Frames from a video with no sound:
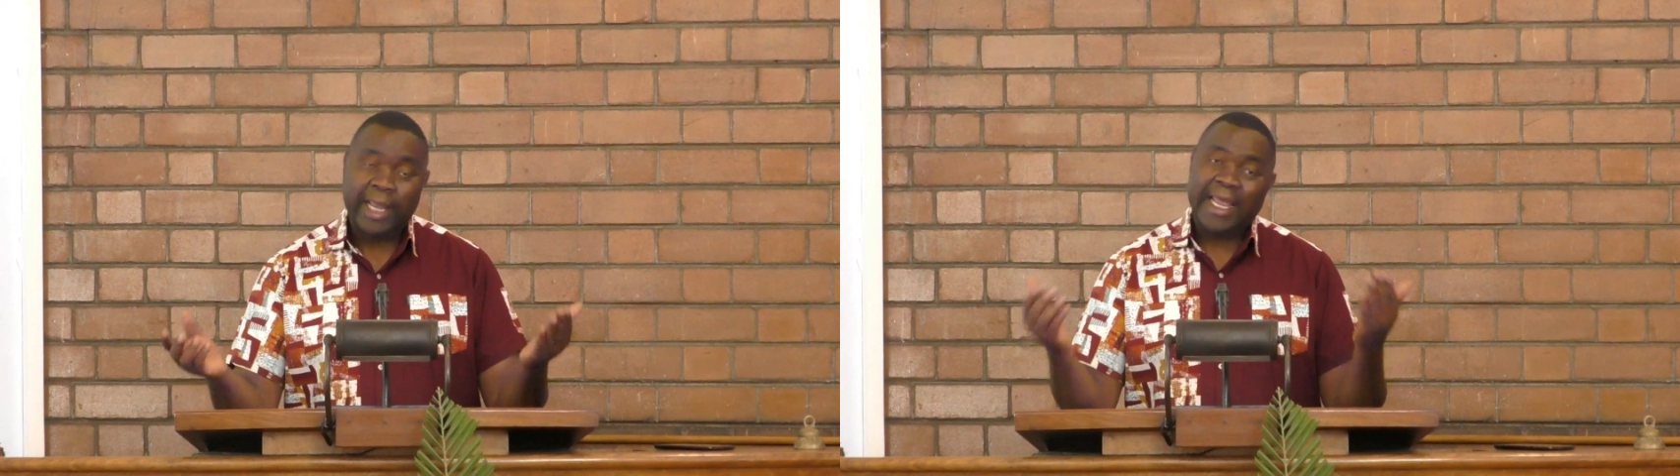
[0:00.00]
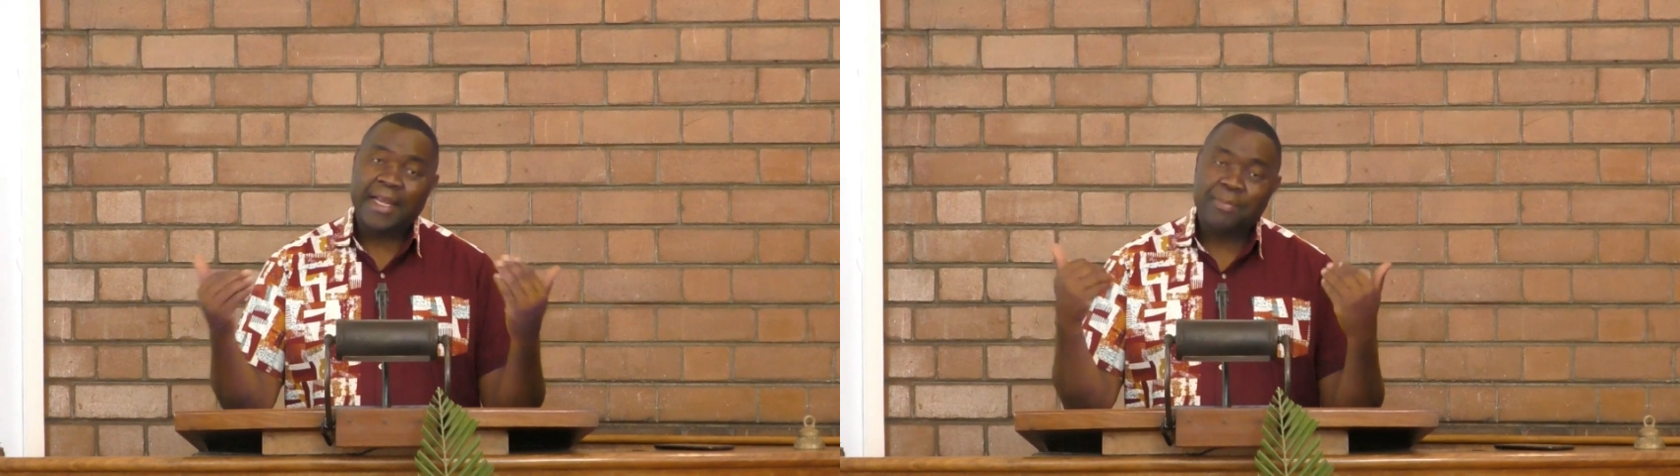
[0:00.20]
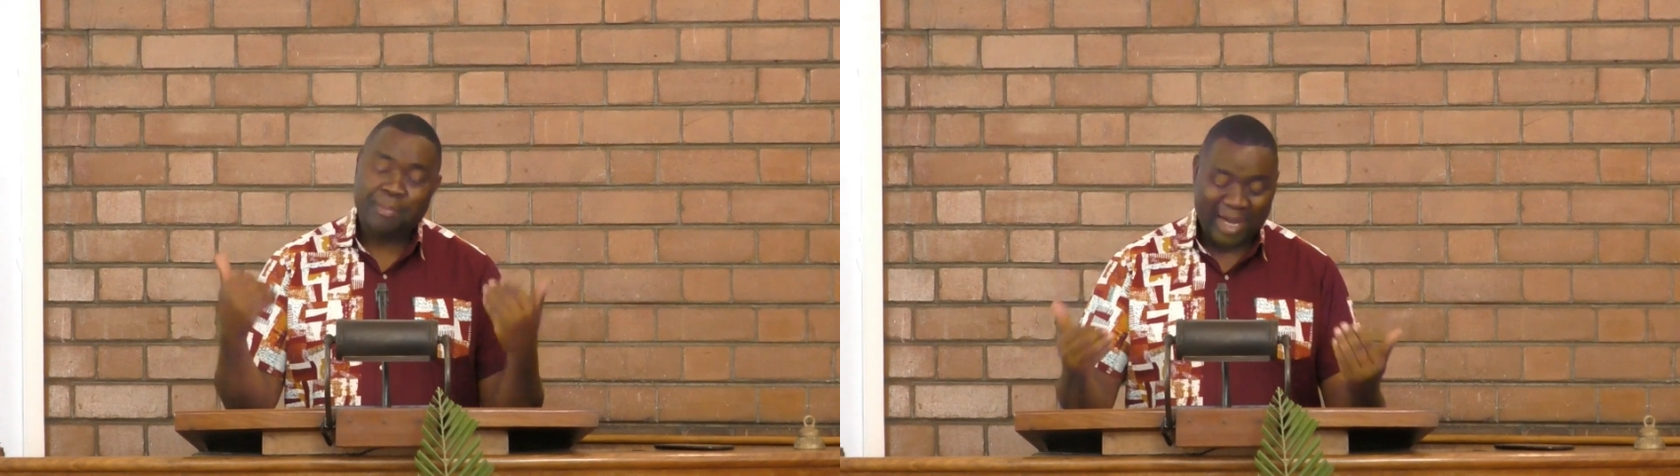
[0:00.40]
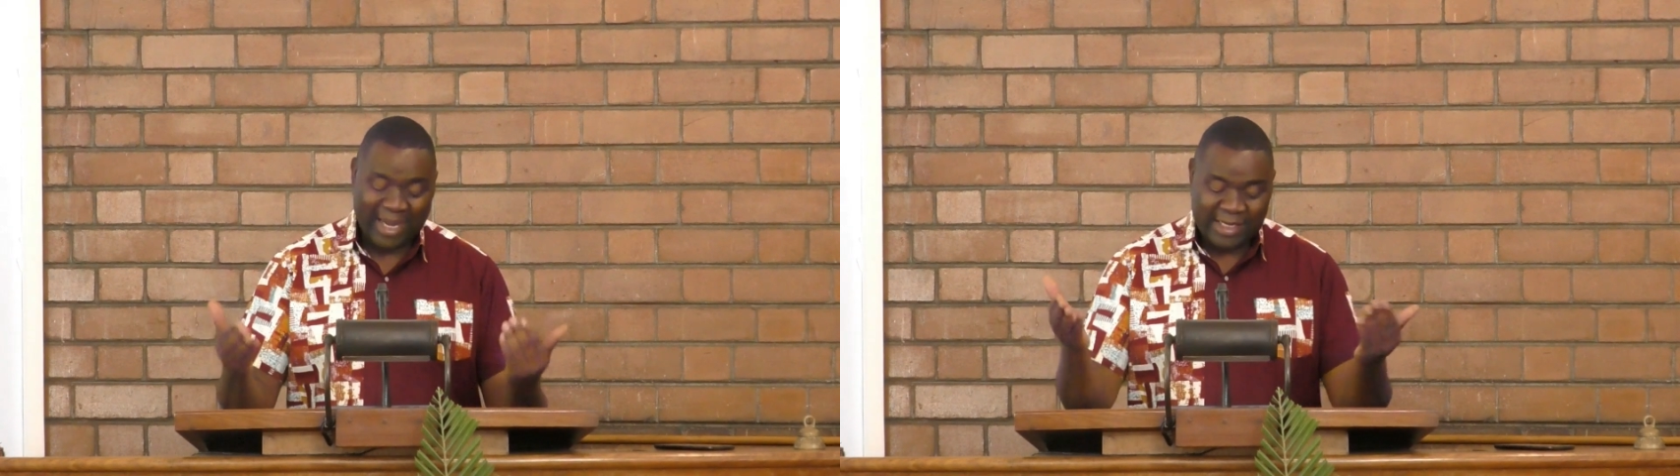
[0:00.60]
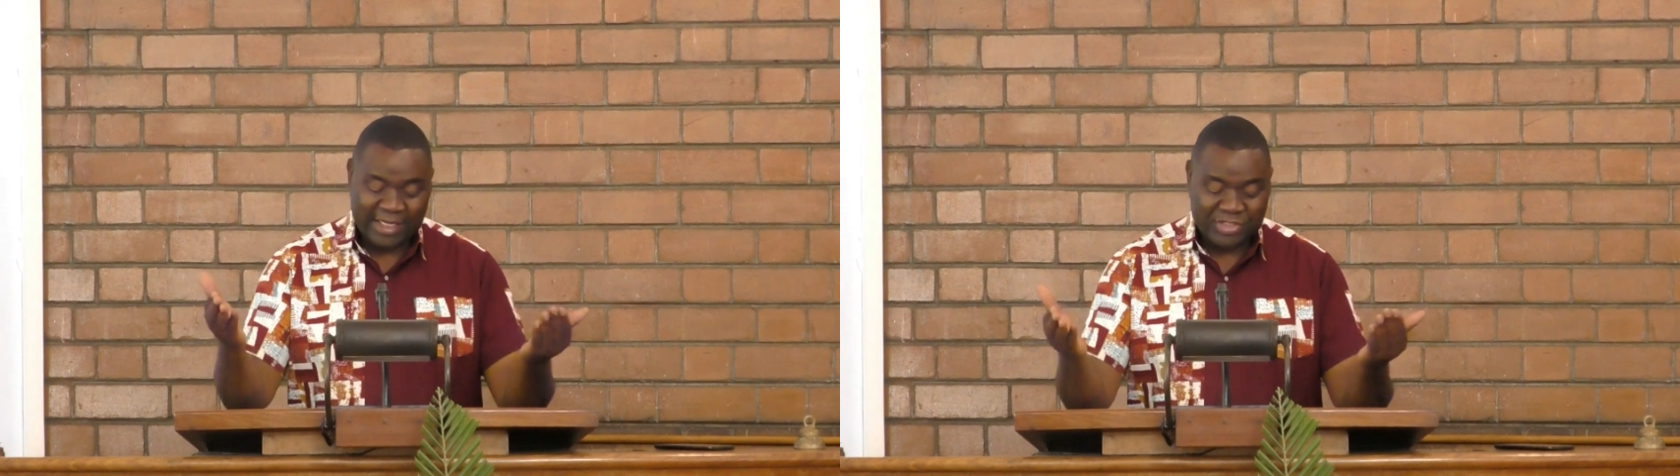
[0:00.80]
and
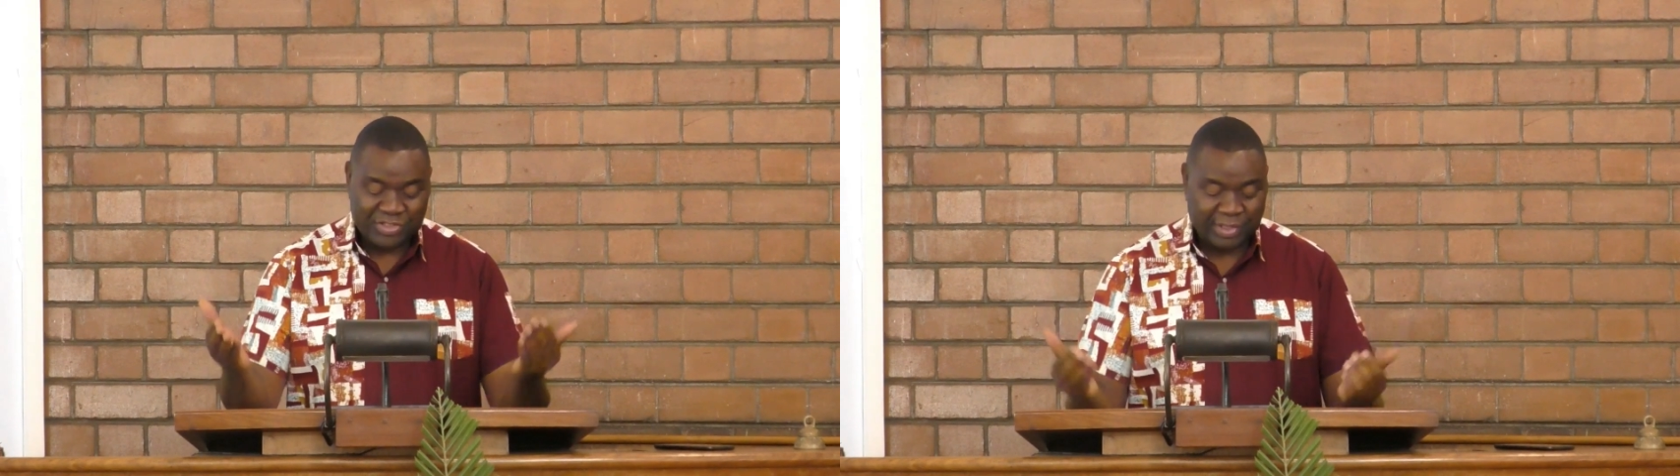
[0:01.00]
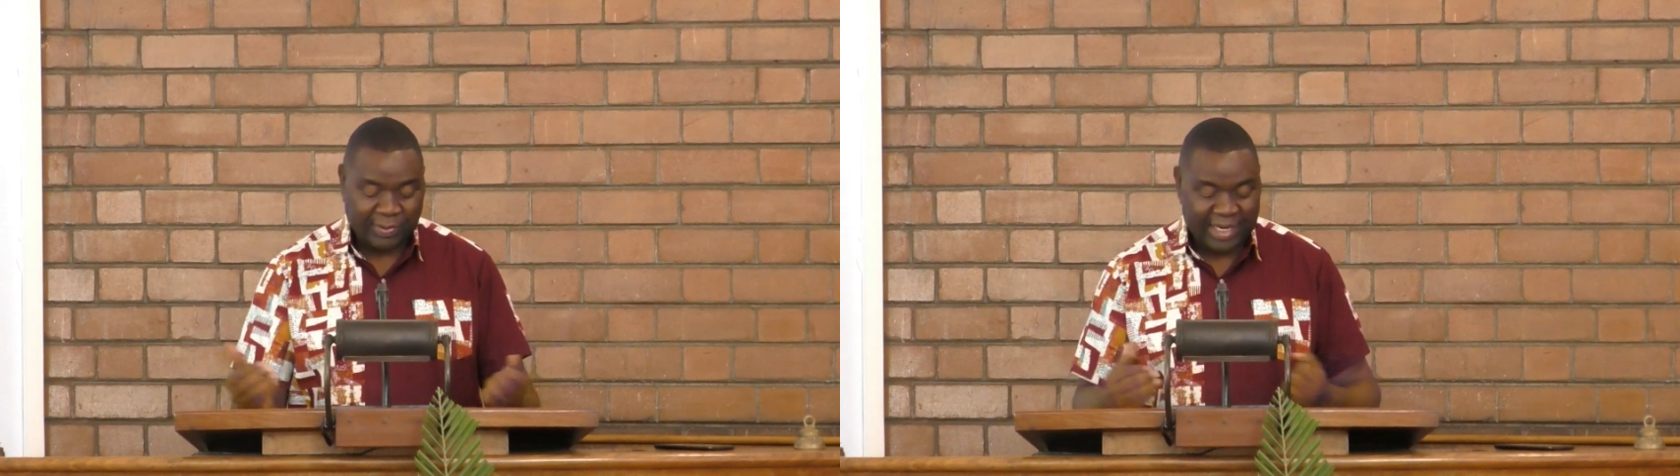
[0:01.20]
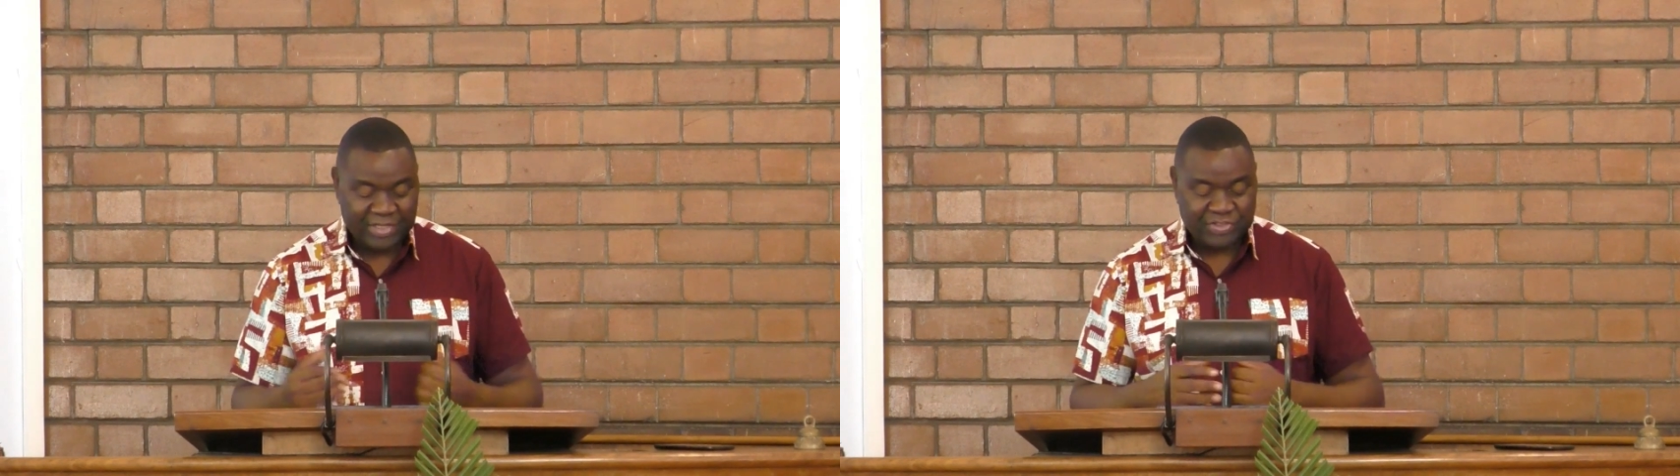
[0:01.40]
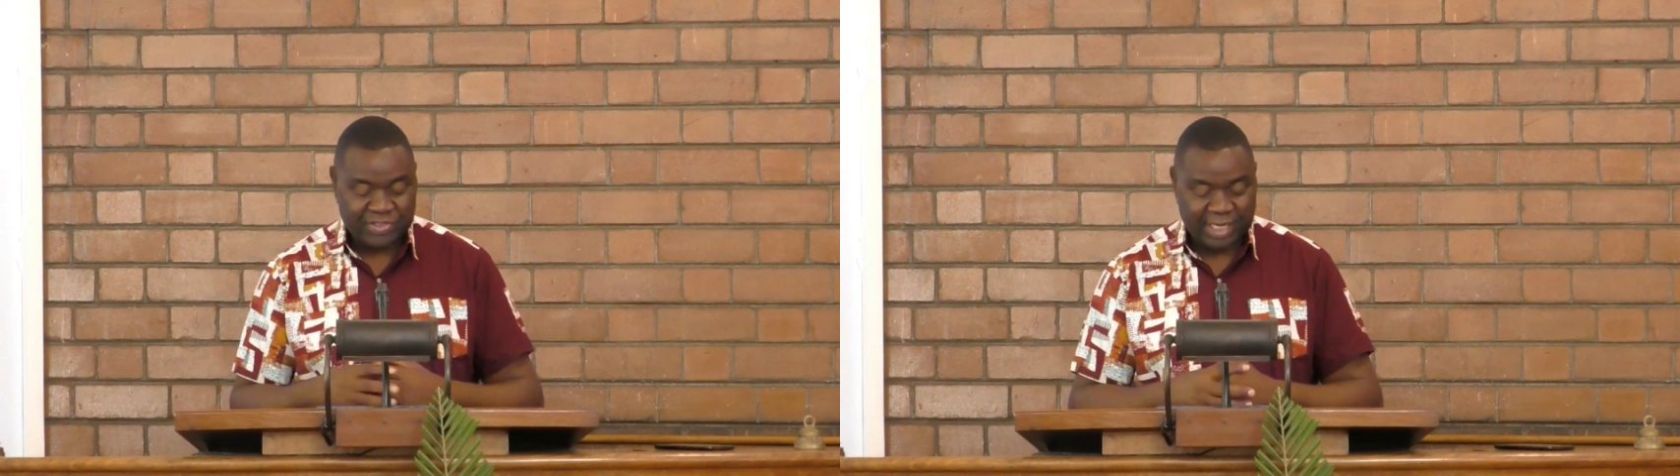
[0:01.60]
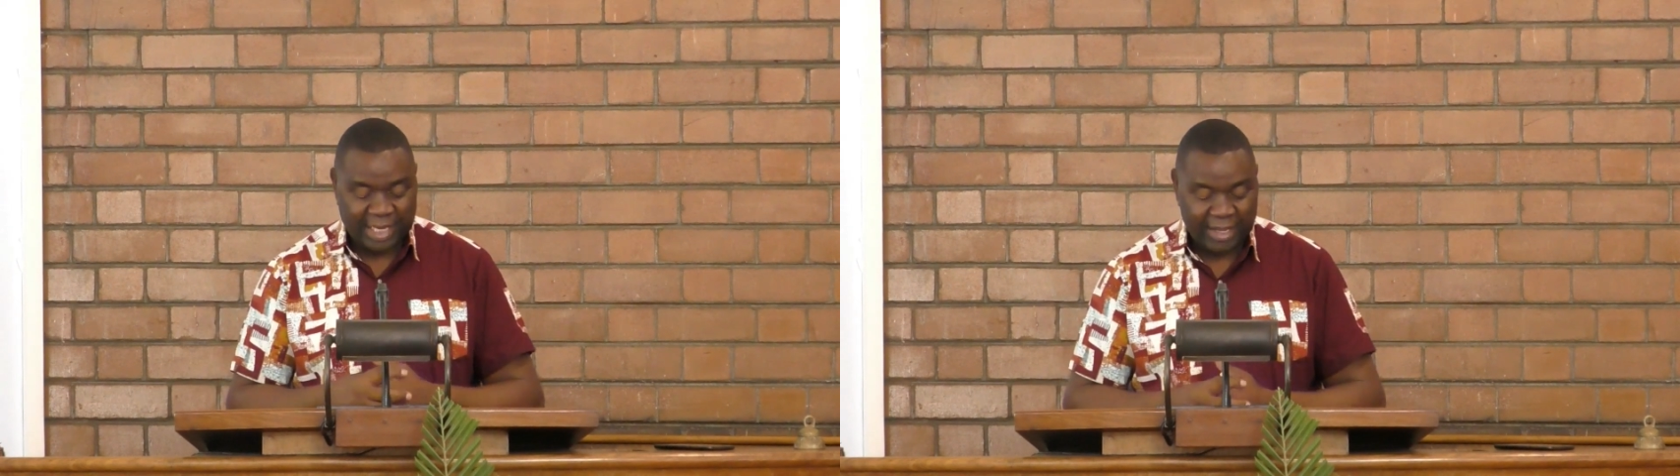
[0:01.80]
by his
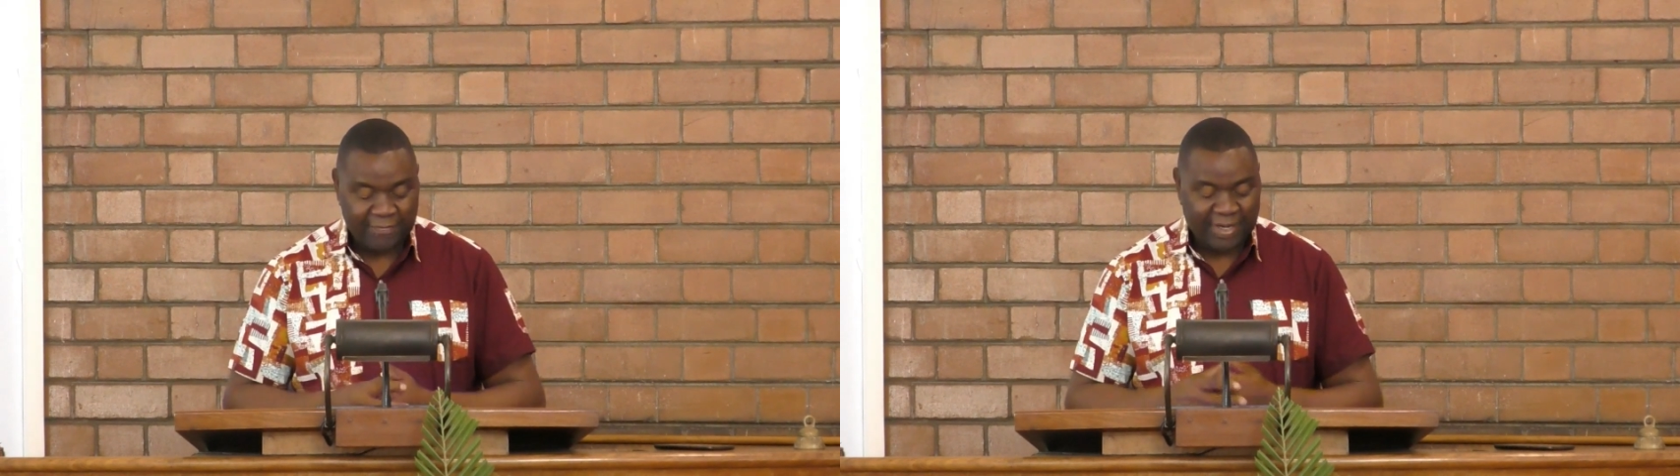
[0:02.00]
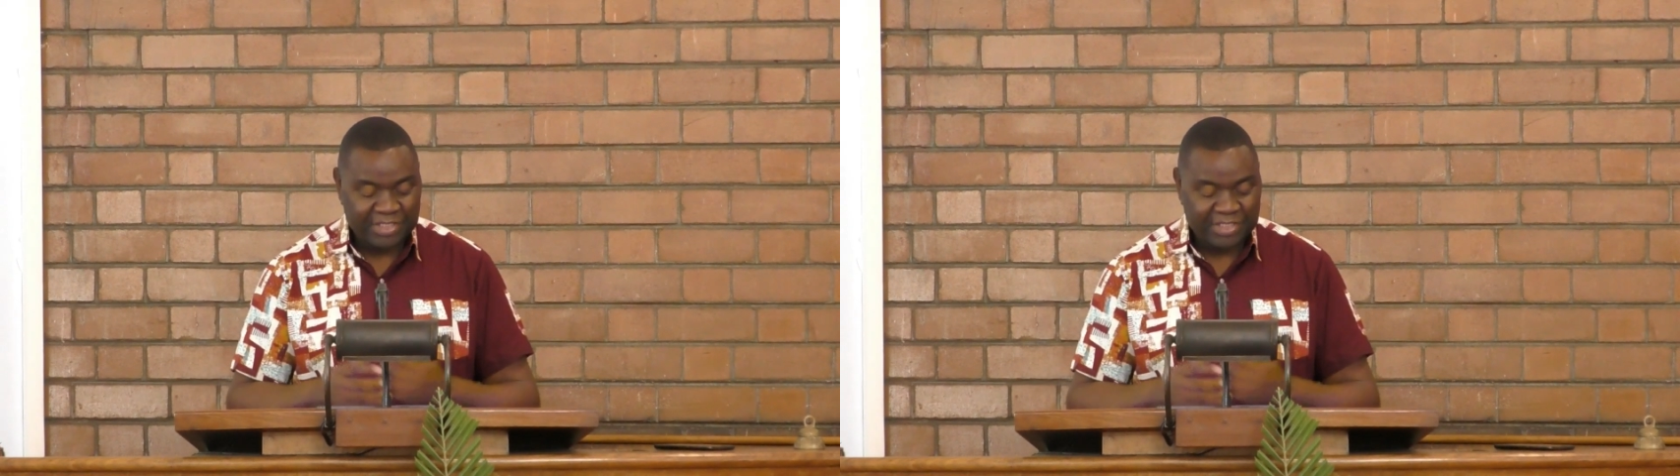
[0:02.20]
grace gave